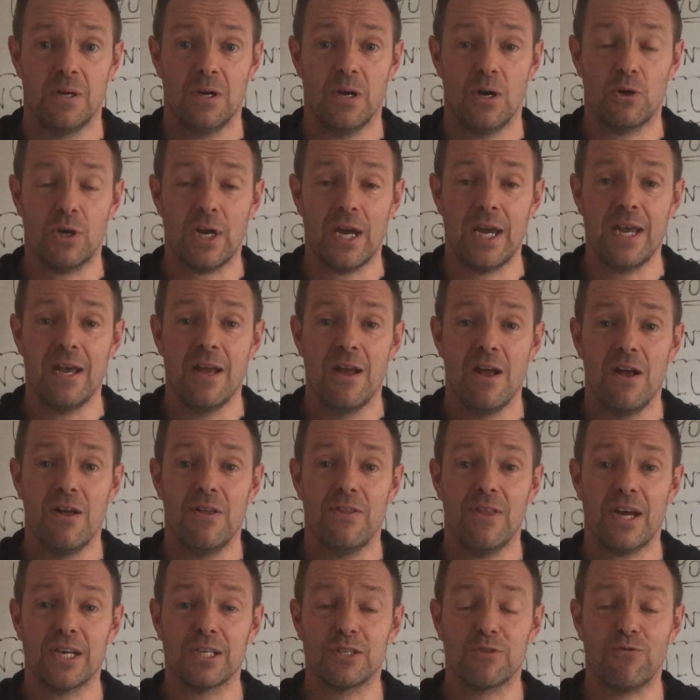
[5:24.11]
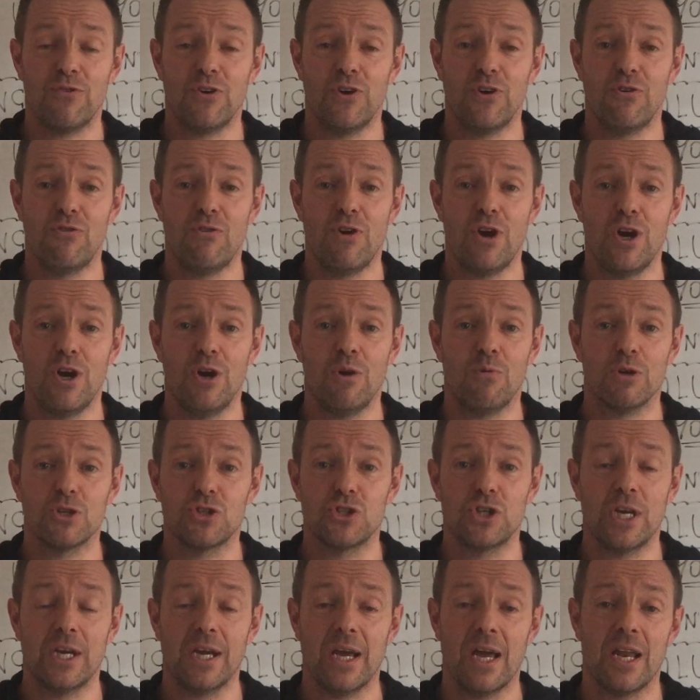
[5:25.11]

Okay, thanks for watching,